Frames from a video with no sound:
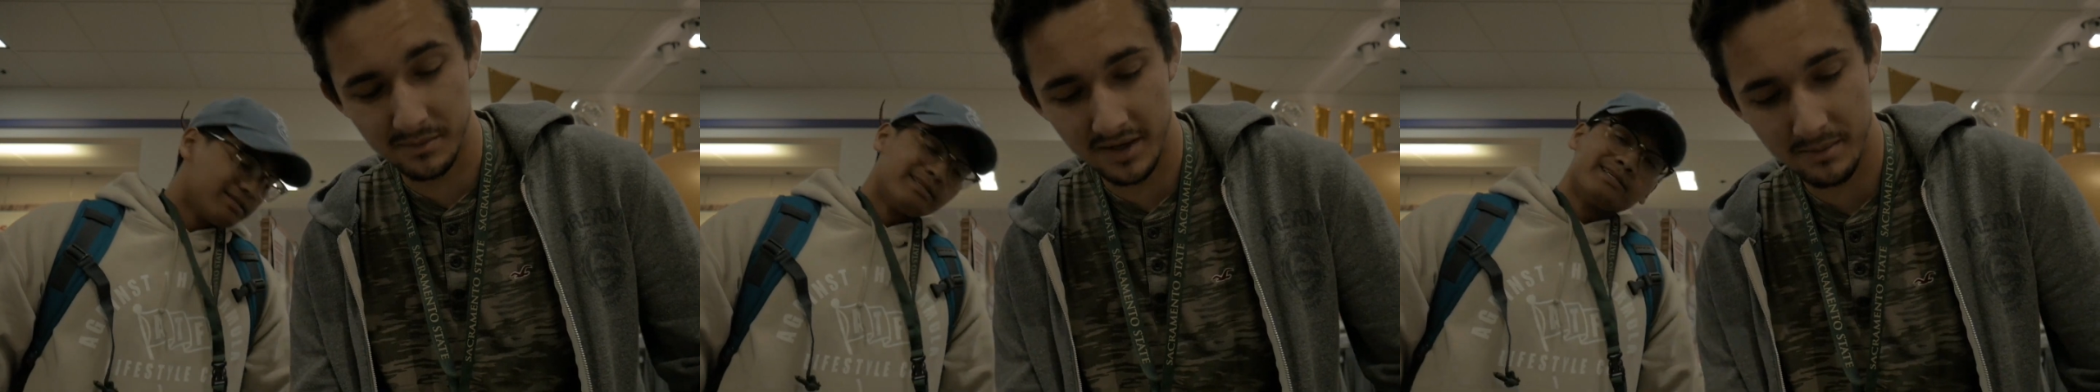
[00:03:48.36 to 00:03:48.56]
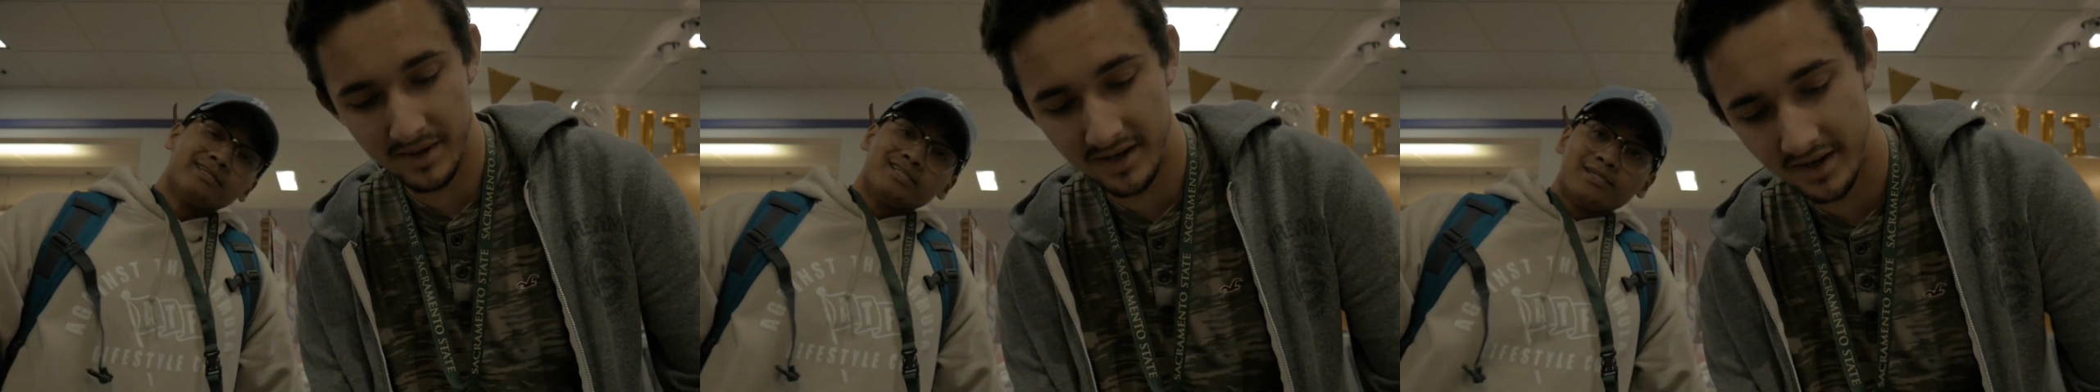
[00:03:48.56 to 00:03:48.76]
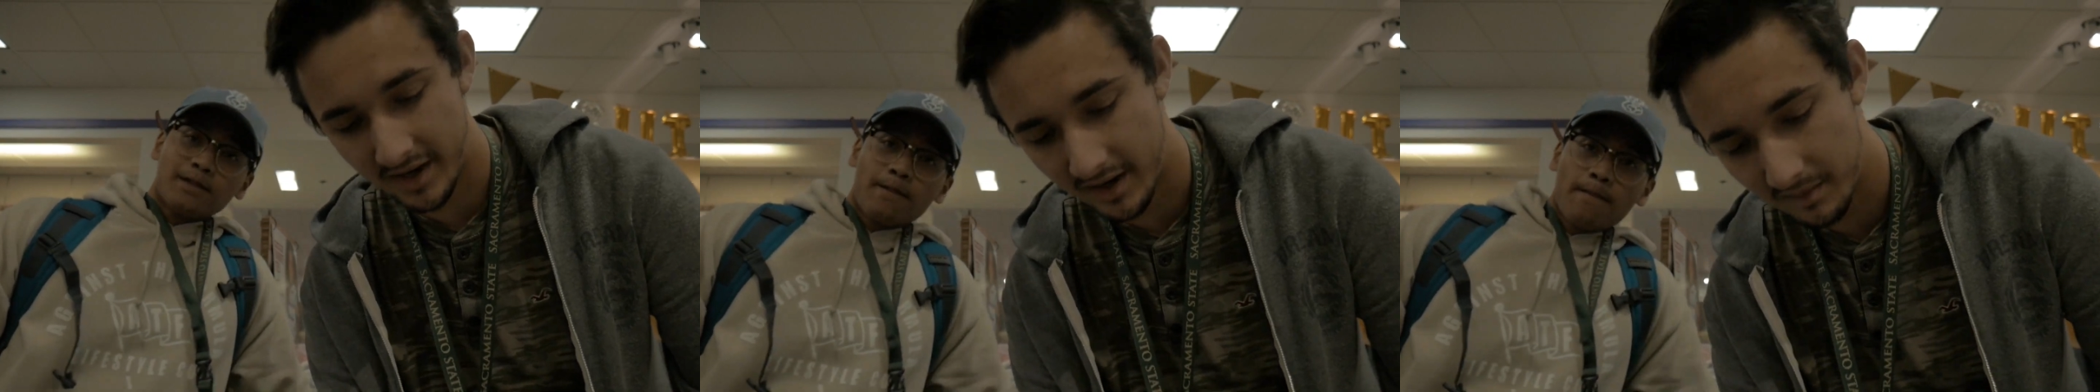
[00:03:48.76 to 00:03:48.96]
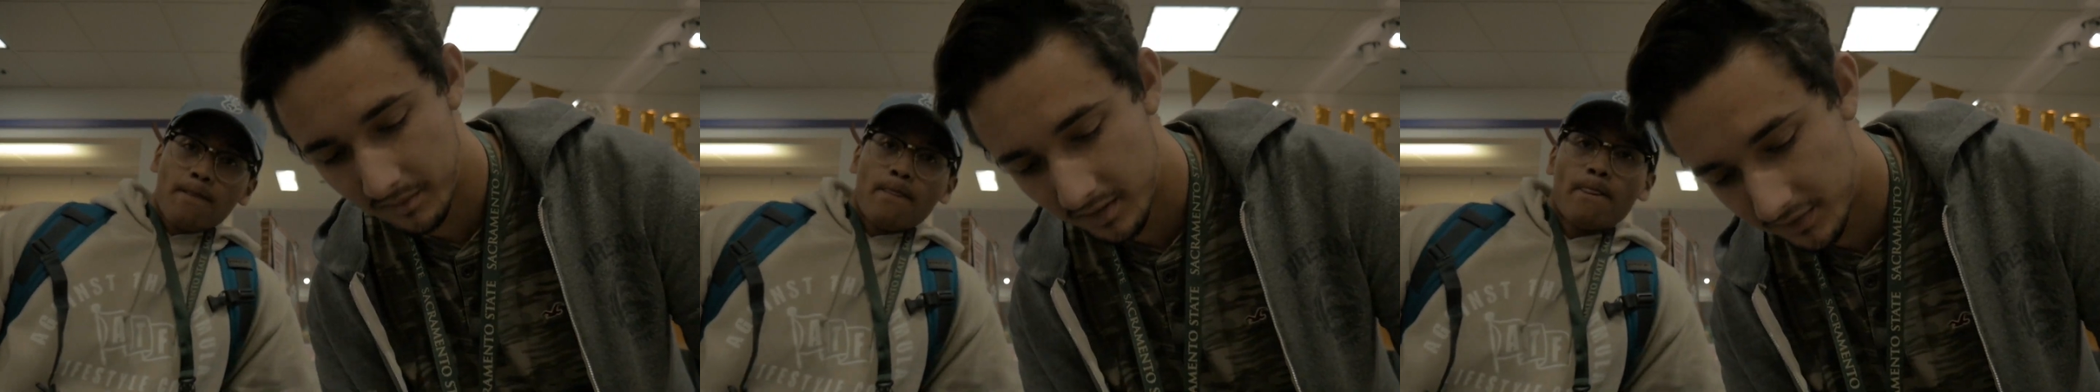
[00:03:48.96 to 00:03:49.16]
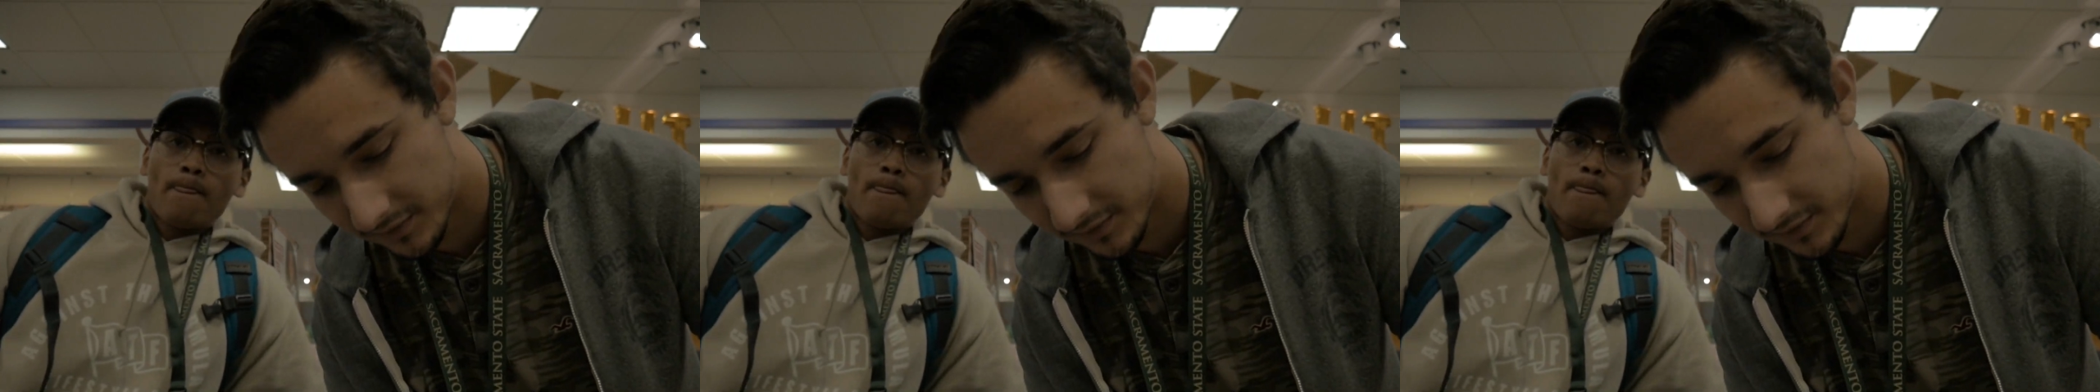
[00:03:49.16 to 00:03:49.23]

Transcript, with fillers: my main camera